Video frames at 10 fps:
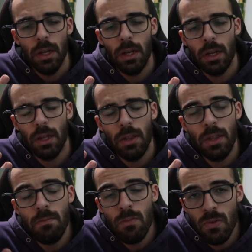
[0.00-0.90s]

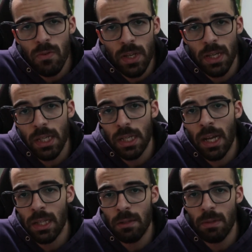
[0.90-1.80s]
The movie is
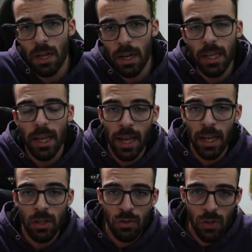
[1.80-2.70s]
ultimately
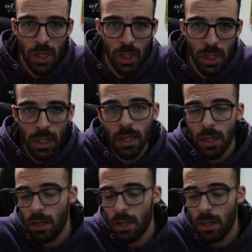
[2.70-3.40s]
a tragedy,